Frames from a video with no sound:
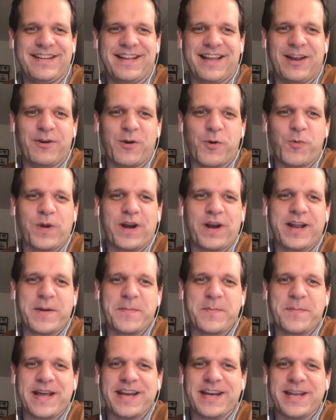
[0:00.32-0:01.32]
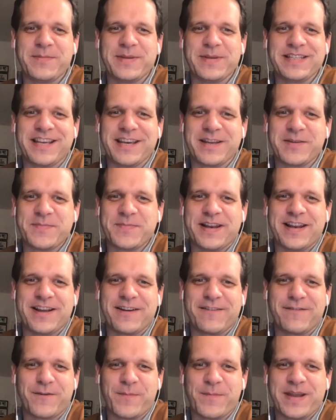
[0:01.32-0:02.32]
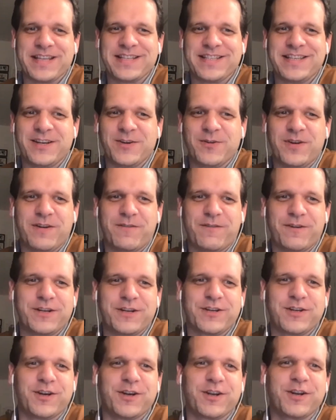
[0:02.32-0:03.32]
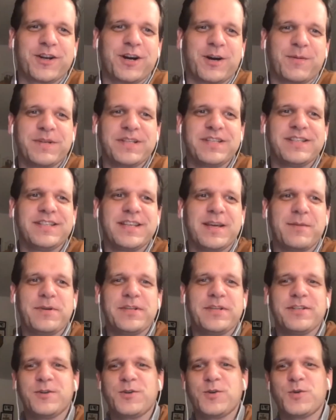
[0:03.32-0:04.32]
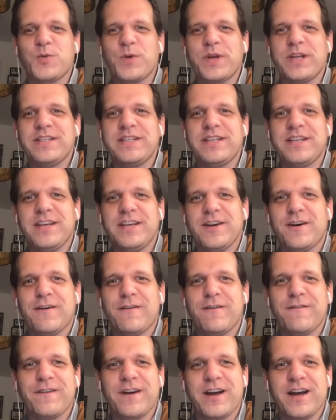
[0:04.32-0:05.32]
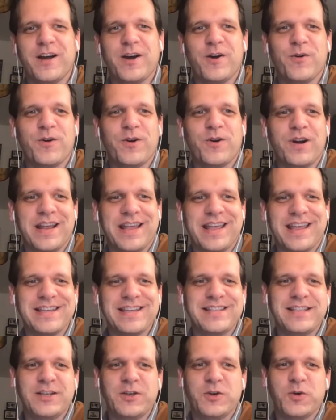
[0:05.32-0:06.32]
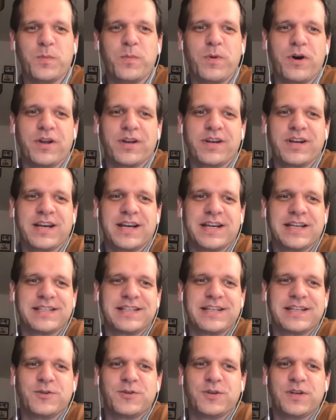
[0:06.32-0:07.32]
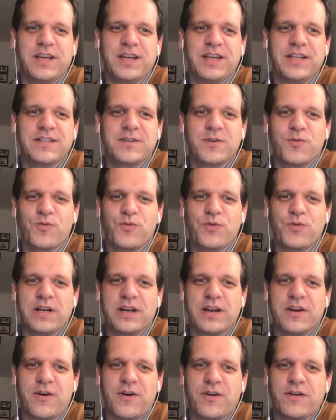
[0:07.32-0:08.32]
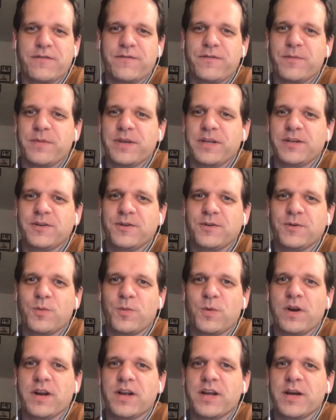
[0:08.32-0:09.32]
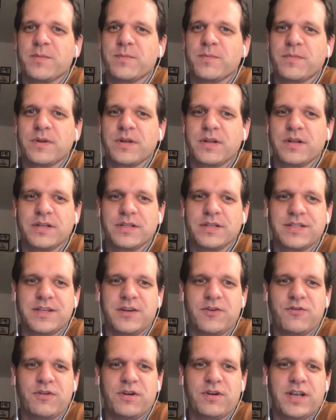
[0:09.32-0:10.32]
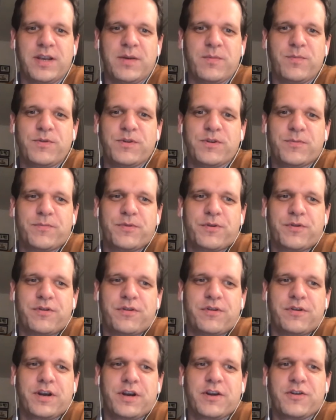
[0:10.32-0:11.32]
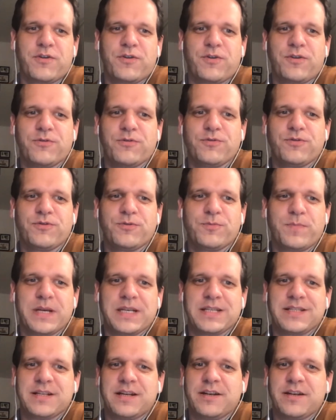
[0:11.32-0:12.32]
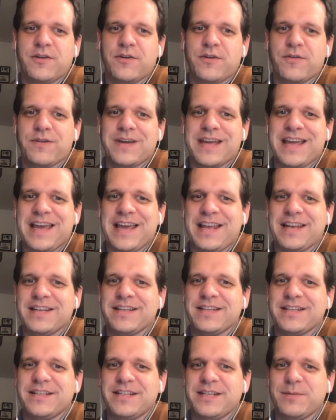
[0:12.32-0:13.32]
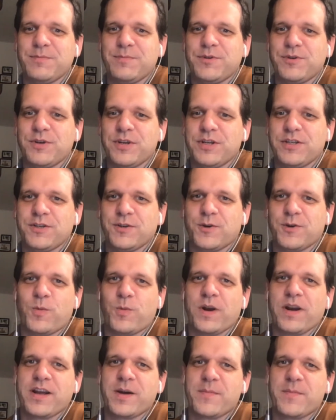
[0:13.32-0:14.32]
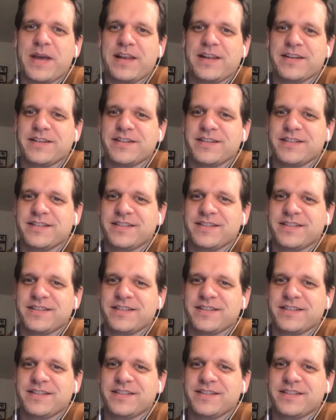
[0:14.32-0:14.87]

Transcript: Hello and welcome. My name is Gerd Mellak from SEOleverage.com. This is episode 20 of our SEO podcast. And today it's a real honor for me to welcome serial entrepreneur, coach, bestselling author Allan Dib to the show. Welcome, Allan.